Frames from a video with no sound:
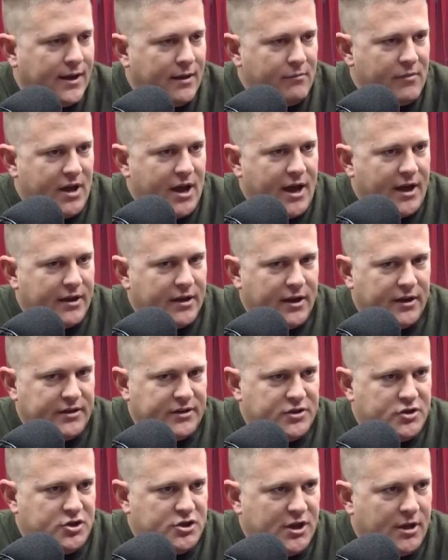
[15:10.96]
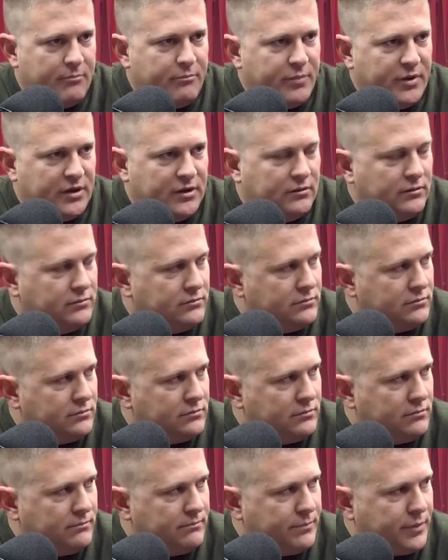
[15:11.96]
not a jump in
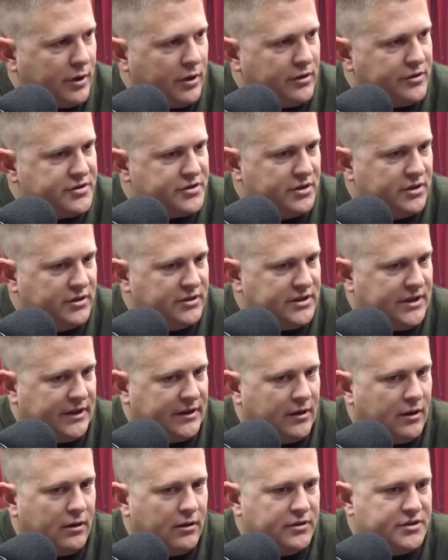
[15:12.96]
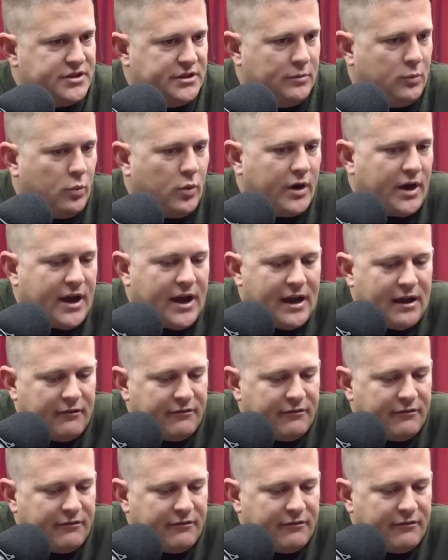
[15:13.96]
person in technology. What I